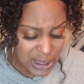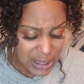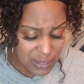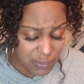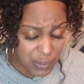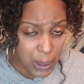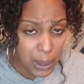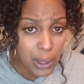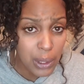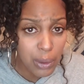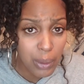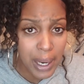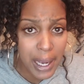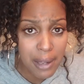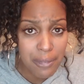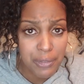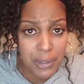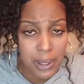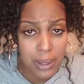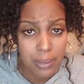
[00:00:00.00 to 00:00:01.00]
Very
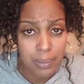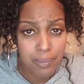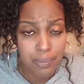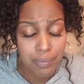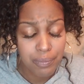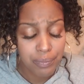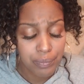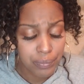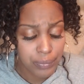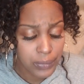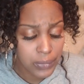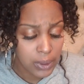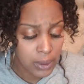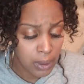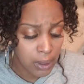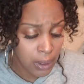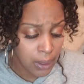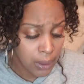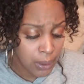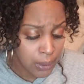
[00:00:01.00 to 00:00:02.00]
graphic.
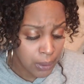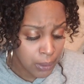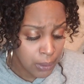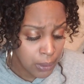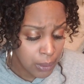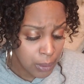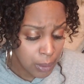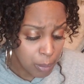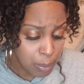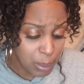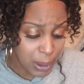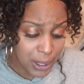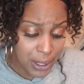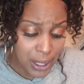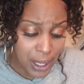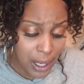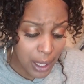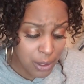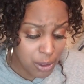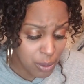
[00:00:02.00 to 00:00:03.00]
But
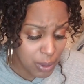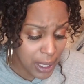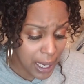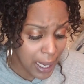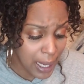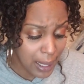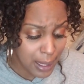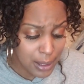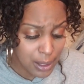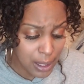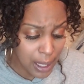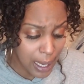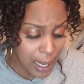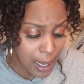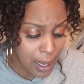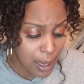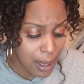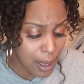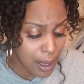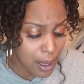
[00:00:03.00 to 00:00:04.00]
yeah, you guys,
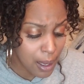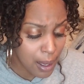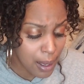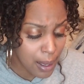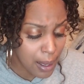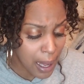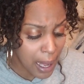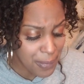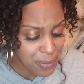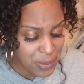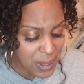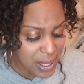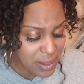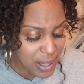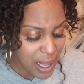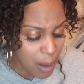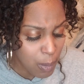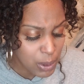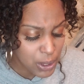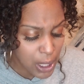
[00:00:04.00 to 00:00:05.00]
I think
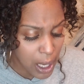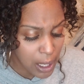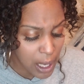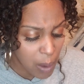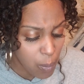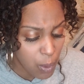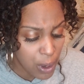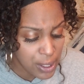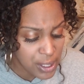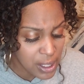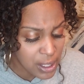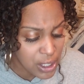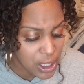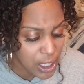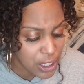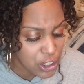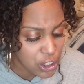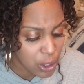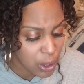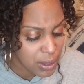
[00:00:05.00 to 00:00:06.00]
that was all I wanted to
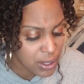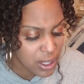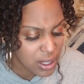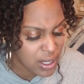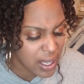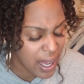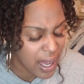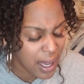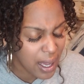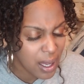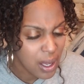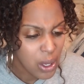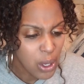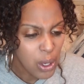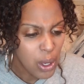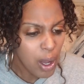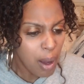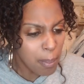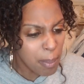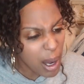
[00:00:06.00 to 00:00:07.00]
touch on today.
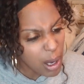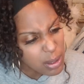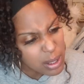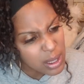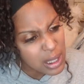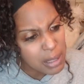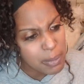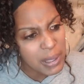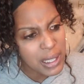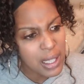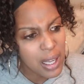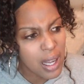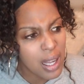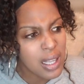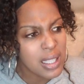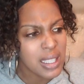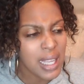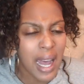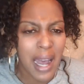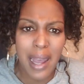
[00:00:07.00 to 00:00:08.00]
Mostly
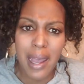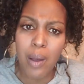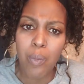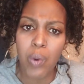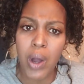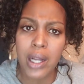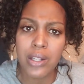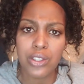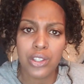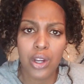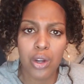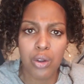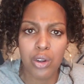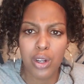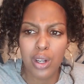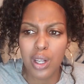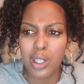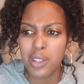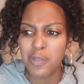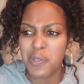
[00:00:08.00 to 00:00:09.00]
because I had watched old
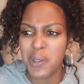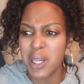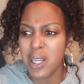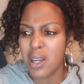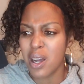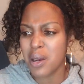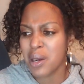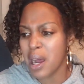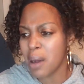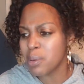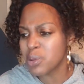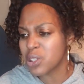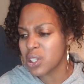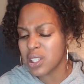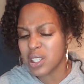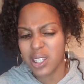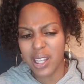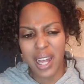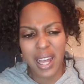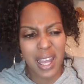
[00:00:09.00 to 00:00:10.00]
girl's video and I was
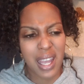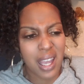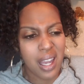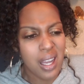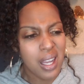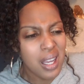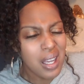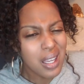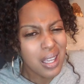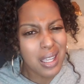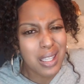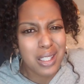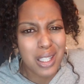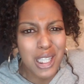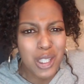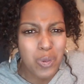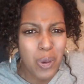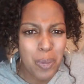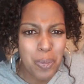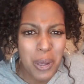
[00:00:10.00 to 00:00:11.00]
just like, is
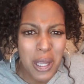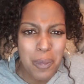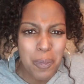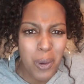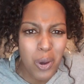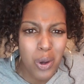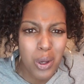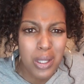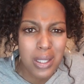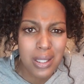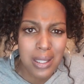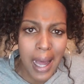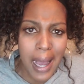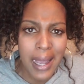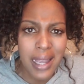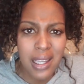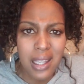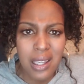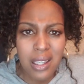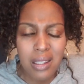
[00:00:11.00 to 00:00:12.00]
this what people is
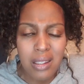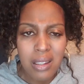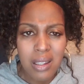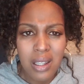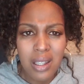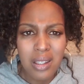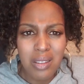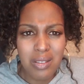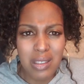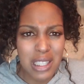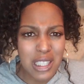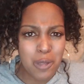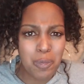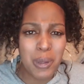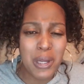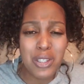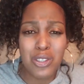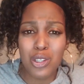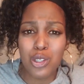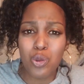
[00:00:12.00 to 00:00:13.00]
liking? This
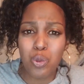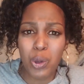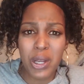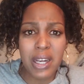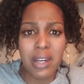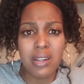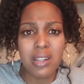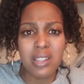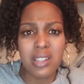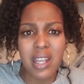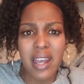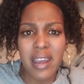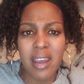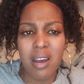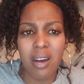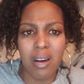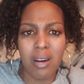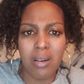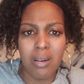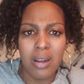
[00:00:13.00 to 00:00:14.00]
bitch is weird as
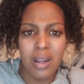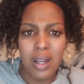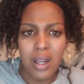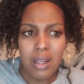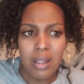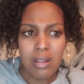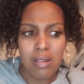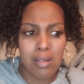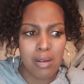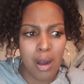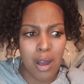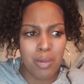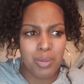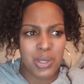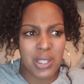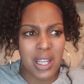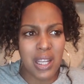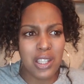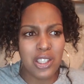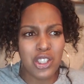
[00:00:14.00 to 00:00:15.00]
hell. You know what I'm
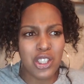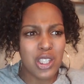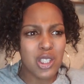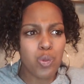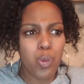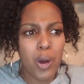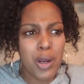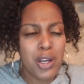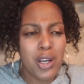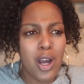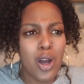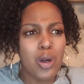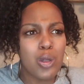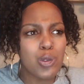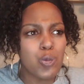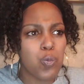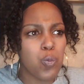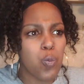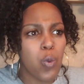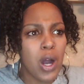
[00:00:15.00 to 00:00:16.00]
saying? She's one of
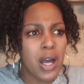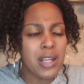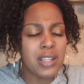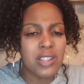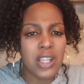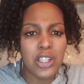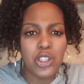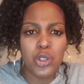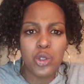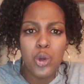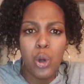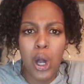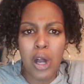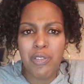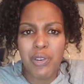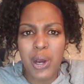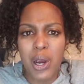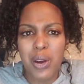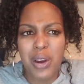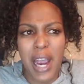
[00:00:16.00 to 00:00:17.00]
those ones that you go
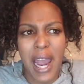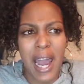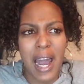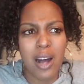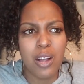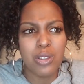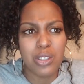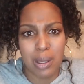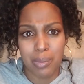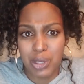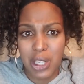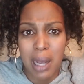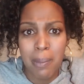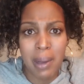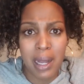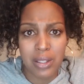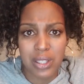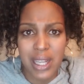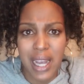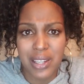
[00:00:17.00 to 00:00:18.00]
over her house. I'm talking
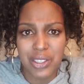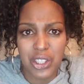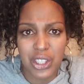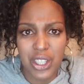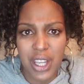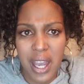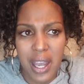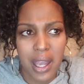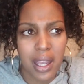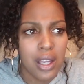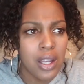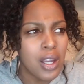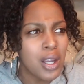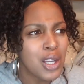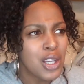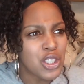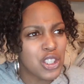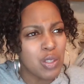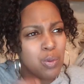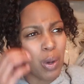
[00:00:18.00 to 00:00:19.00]
about Tasha K.
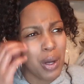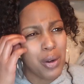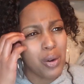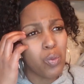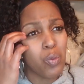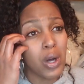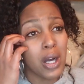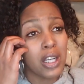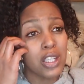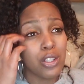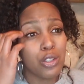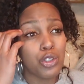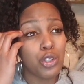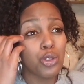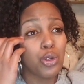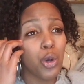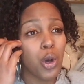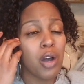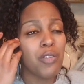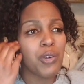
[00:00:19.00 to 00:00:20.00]
She one of the ones that you
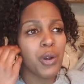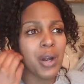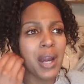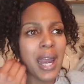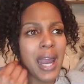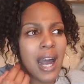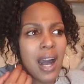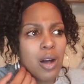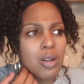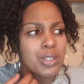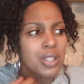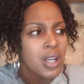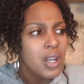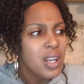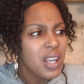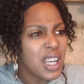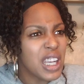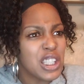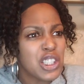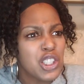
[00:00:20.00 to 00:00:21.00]
go over her house
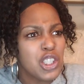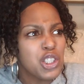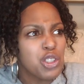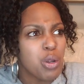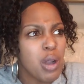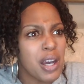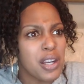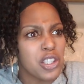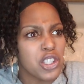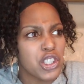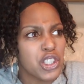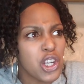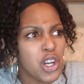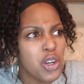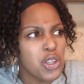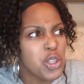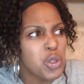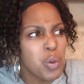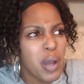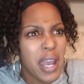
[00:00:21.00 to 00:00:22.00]
and she trying to show
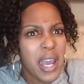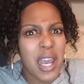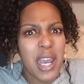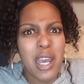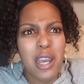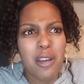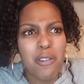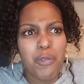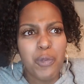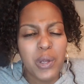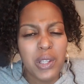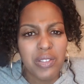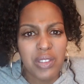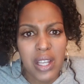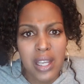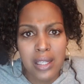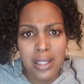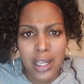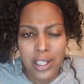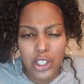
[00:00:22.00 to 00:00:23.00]
you
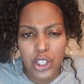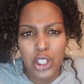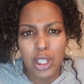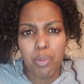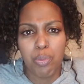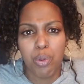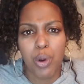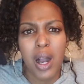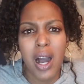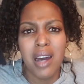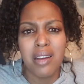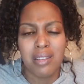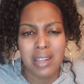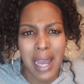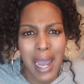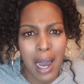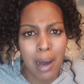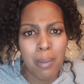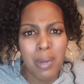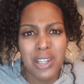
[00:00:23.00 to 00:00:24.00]
everything that she brought and
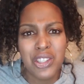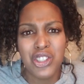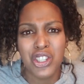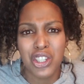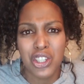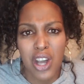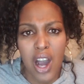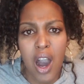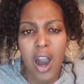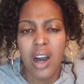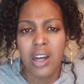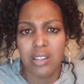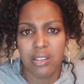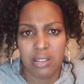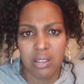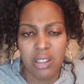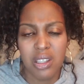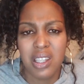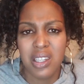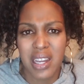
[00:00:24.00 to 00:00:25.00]
how much it costs,
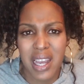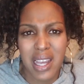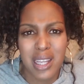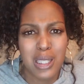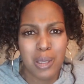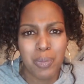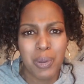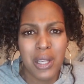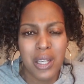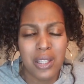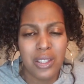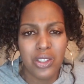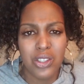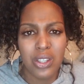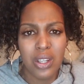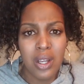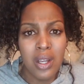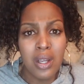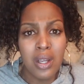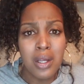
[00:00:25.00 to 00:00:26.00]
looking ass bitch.
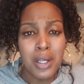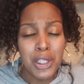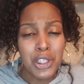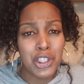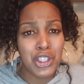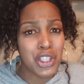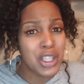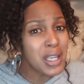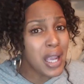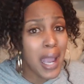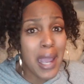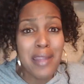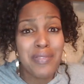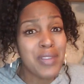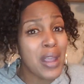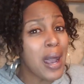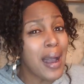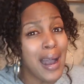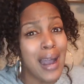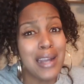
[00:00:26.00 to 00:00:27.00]
She ain't
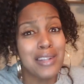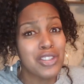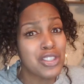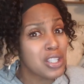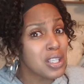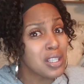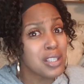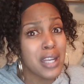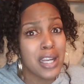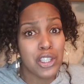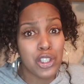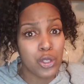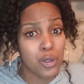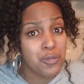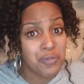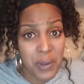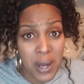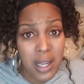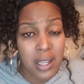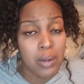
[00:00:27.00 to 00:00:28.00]
the auntie that you
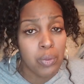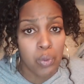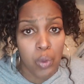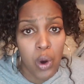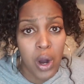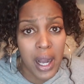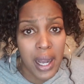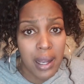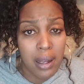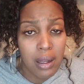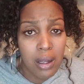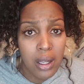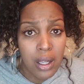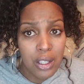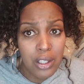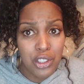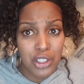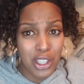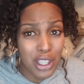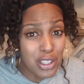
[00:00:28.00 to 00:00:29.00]
fucking want.
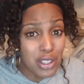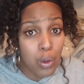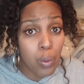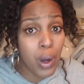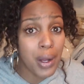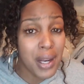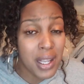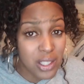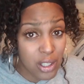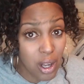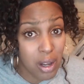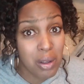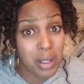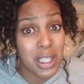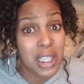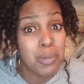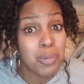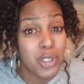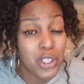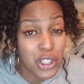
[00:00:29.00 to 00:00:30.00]
She's the one that's gonna
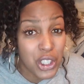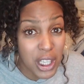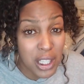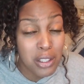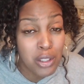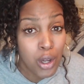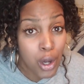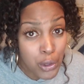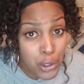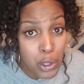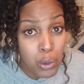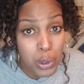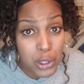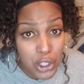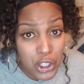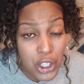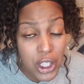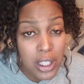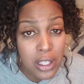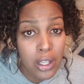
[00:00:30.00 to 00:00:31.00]
keep shitting on you and
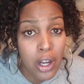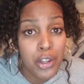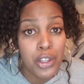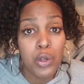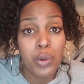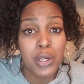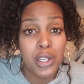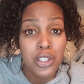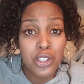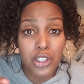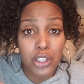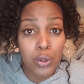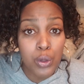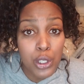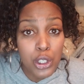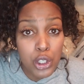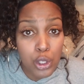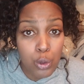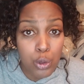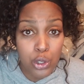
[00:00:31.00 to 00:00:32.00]
shitting on you. And as soon
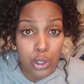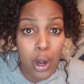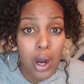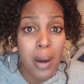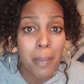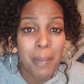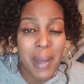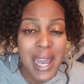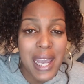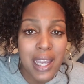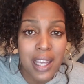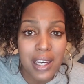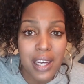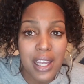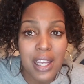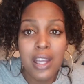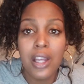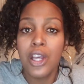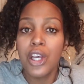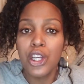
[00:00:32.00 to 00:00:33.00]
as you start making
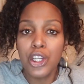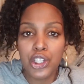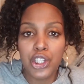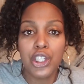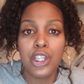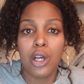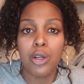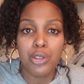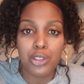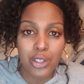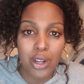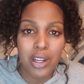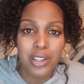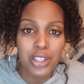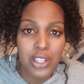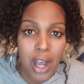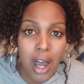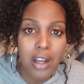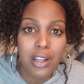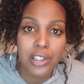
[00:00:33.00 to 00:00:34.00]
it, she gonna start
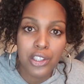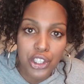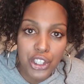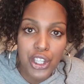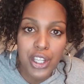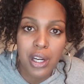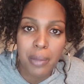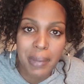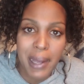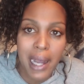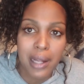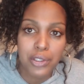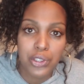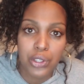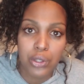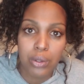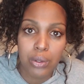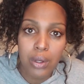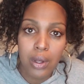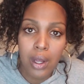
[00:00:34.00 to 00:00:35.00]
talking shit about
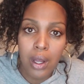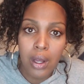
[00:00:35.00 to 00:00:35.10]
you.